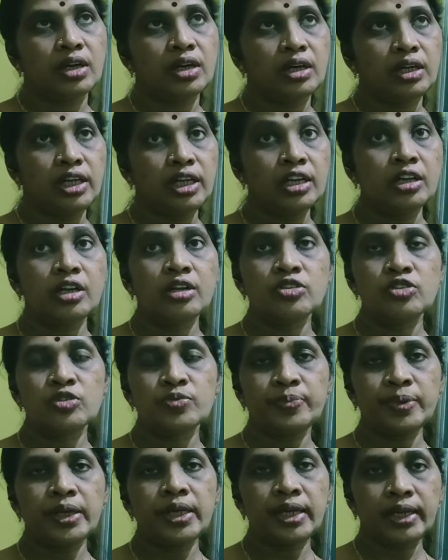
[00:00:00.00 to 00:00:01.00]
in a
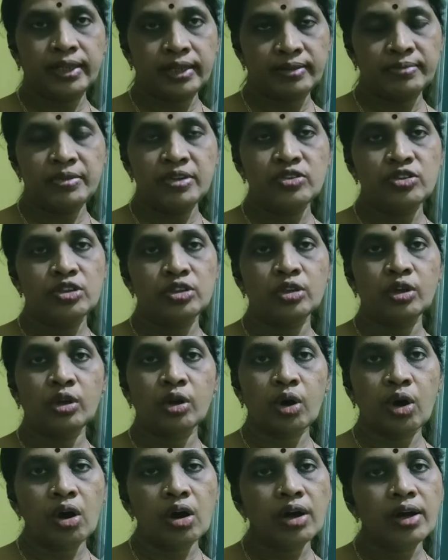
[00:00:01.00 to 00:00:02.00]
speed, that means in a
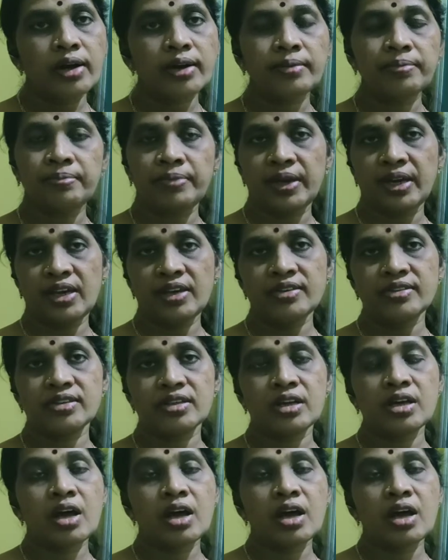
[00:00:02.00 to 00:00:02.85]
longer pace,